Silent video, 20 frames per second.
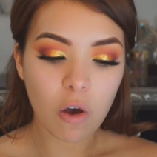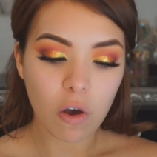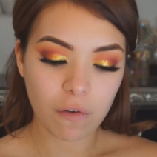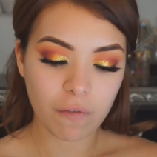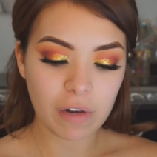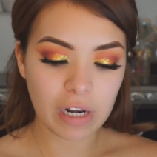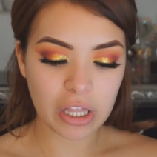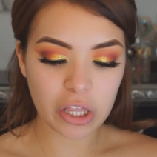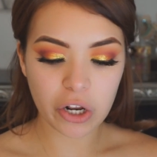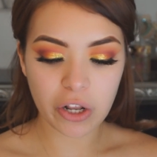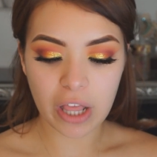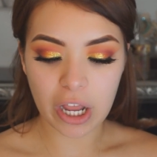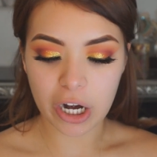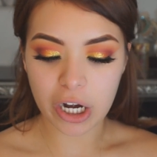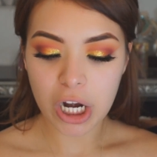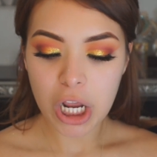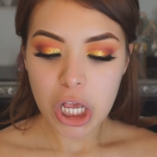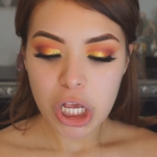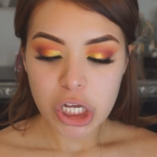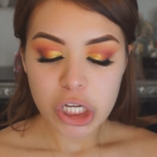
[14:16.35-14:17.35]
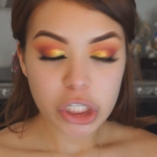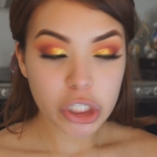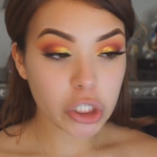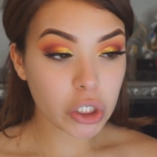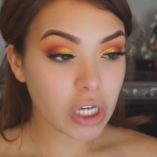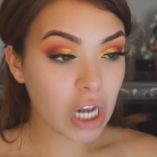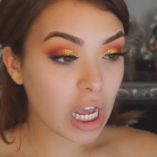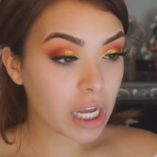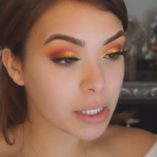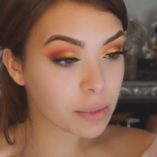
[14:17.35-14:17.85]
Hopefully they're there.
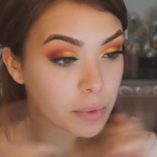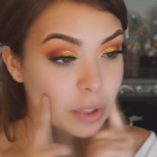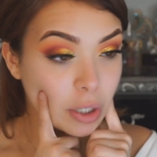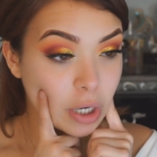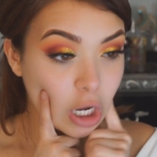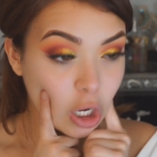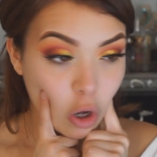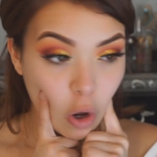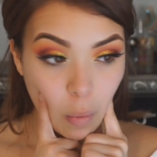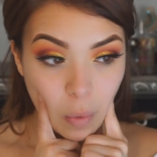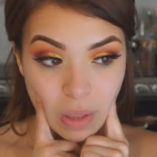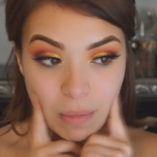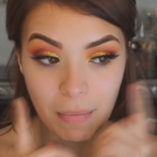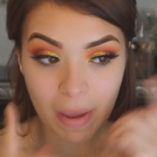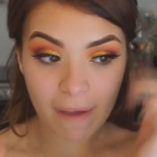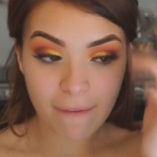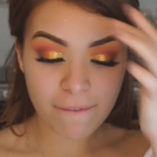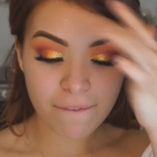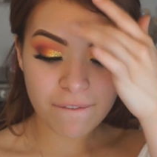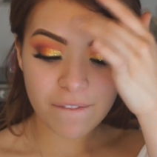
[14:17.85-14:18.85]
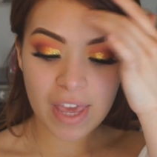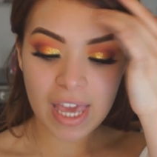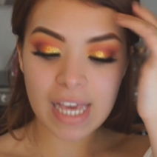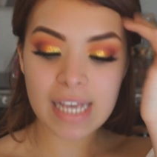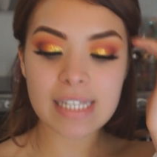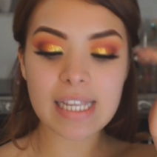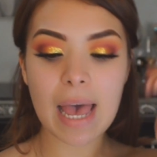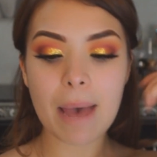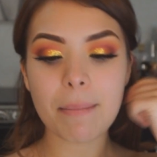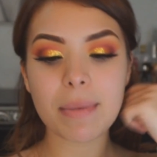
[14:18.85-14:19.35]
So next we're gonna go with my face.